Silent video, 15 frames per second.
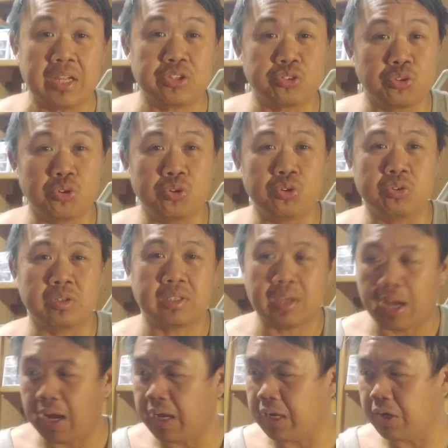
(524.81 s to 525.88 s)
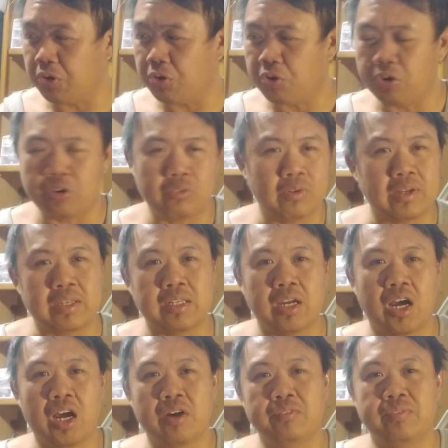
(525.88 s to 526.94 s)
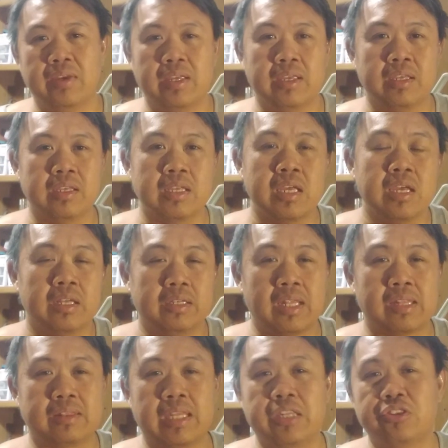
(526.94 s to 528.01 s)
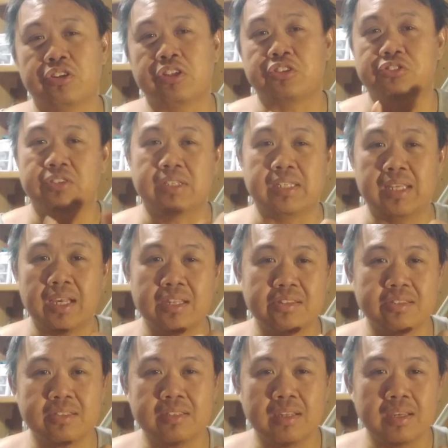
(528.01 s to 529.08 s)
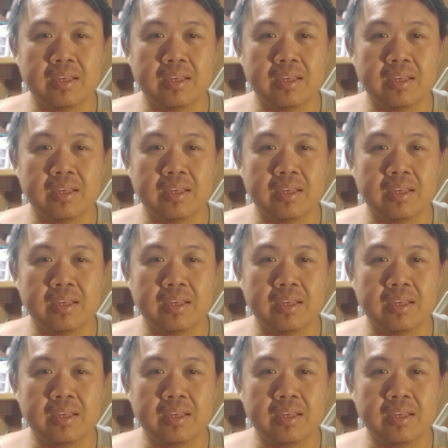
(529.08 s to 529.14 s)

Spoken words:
So I already have a Nintendo 3DS,